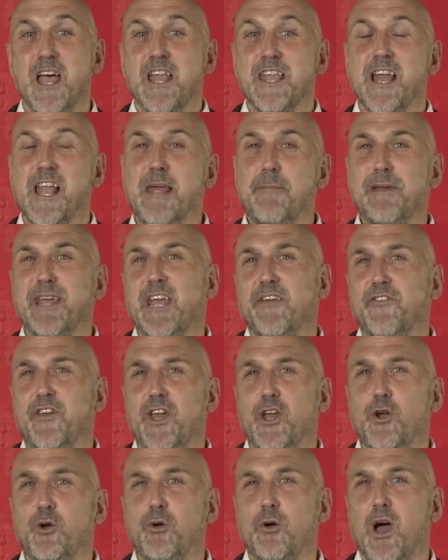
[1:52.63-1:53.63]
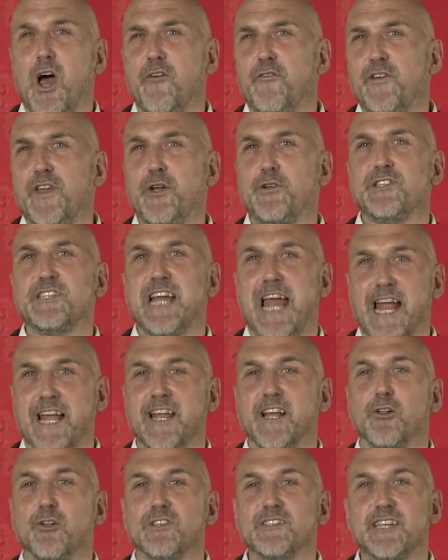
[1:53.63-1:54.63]
Now let me give you a few
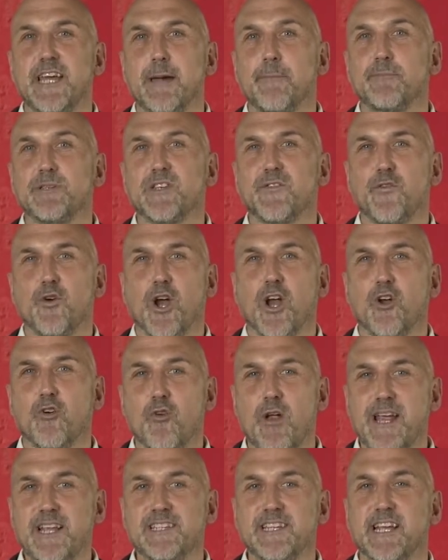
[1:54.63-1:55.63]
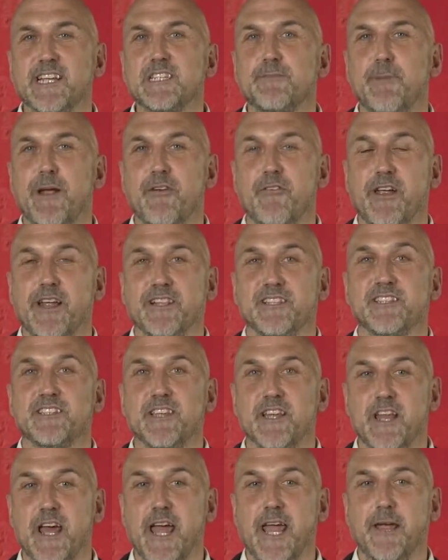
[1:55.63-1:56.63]
technical tips for a great experience
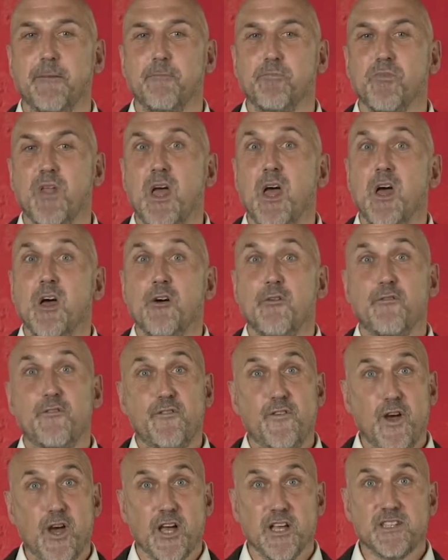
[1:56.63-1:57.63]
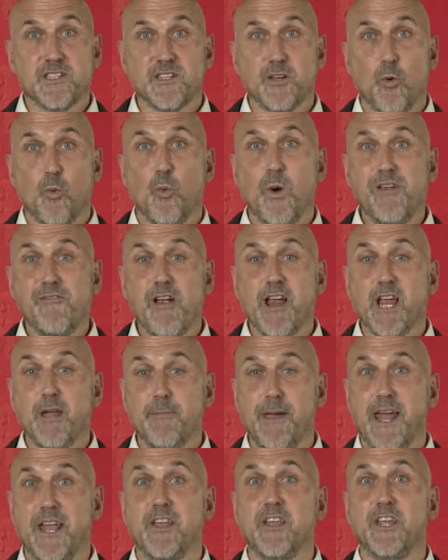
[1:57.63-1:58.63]
today. First, we
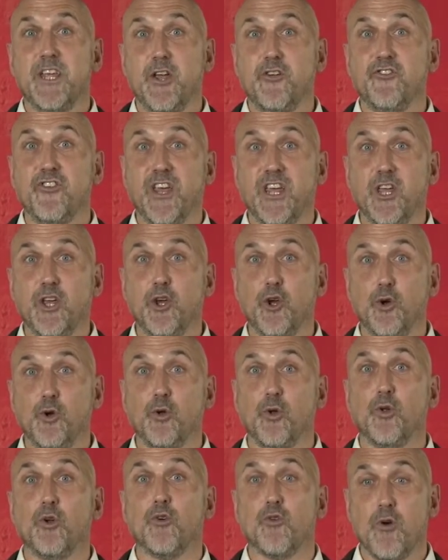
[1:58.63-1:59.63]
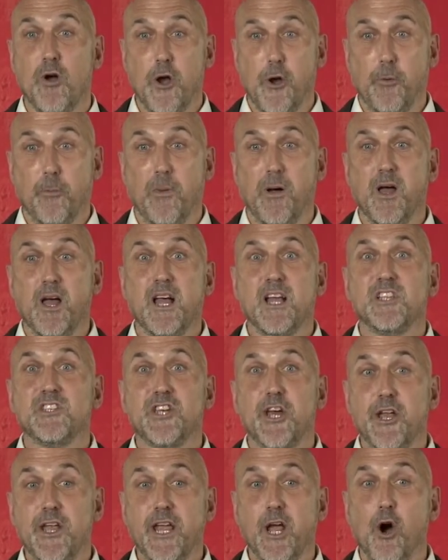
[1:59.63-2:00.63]
recommend using Google Chrome,
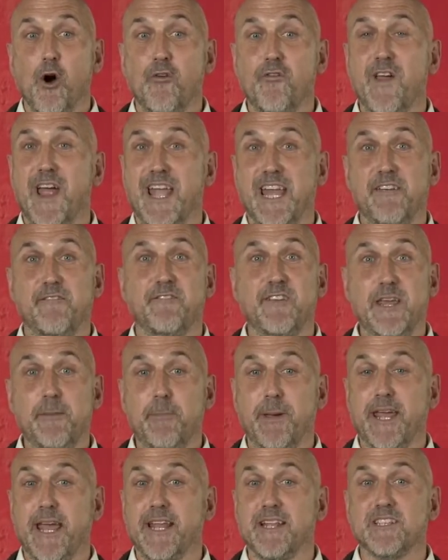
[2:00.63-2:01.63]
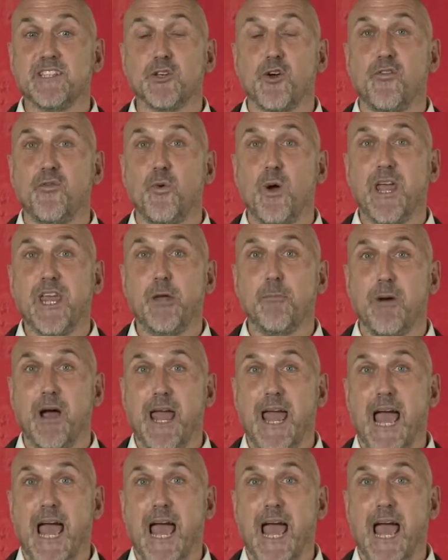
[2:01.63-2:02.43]
turning off any VPN software you might